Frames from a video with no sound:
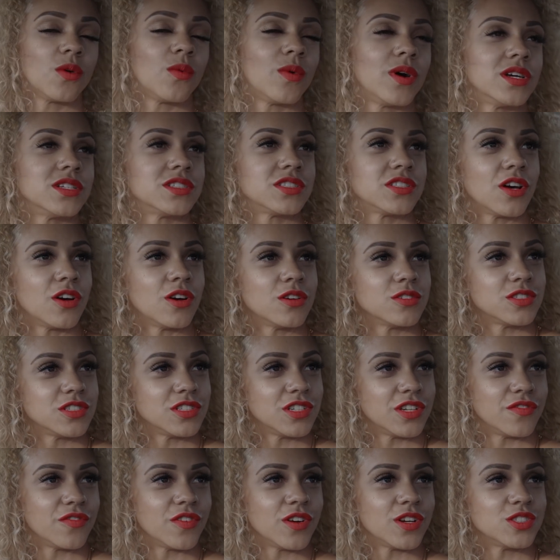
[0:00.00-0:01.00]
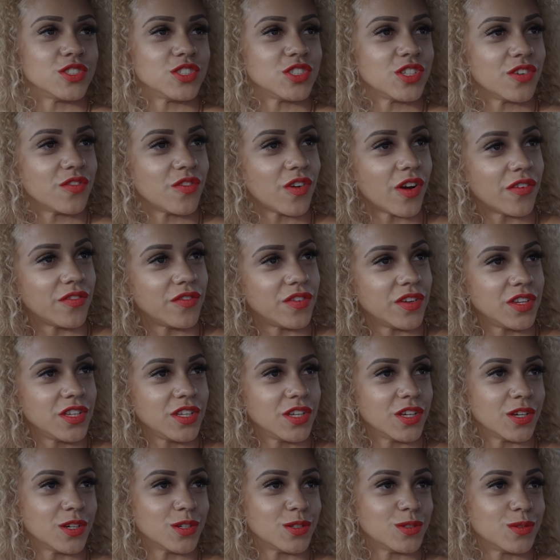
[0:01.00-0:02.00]
I watched the alternate version of our
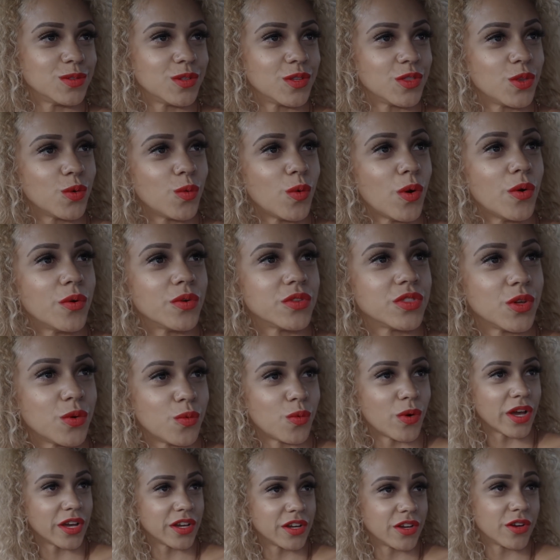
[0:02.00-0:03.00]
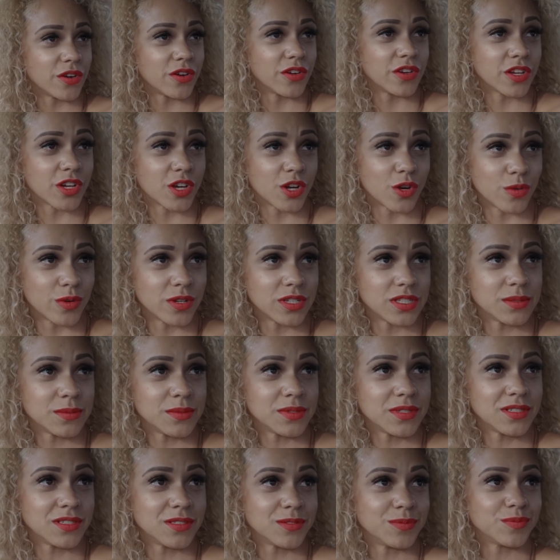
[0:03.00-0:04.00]
video, the one with the white girl and the
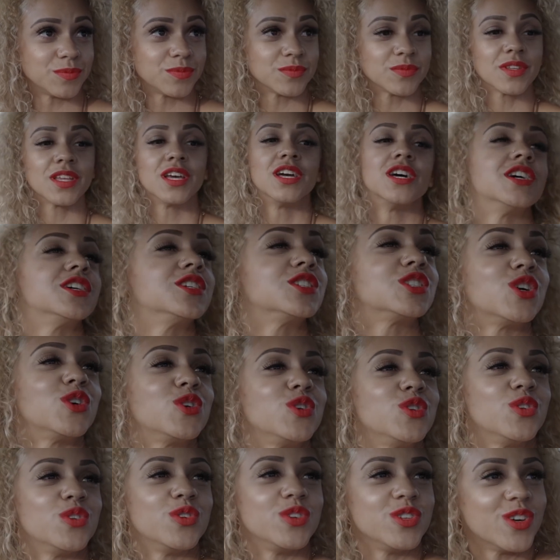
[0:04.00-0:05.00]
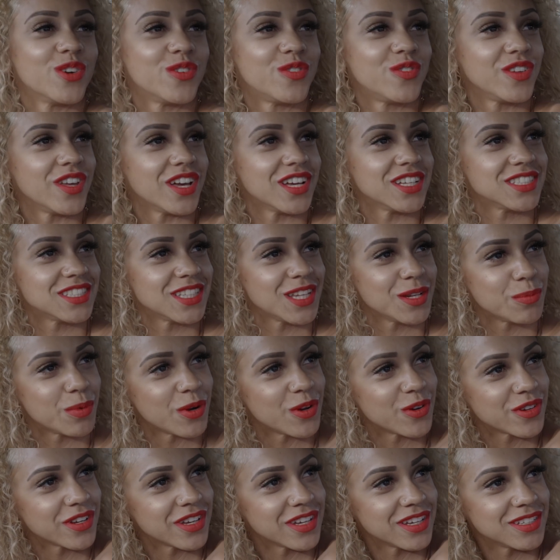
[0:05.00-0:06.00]
charisma. So you and your fiance
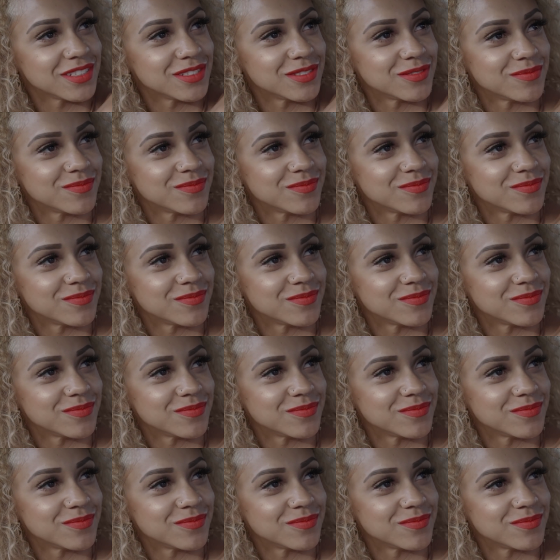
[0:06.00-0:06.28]
broke up?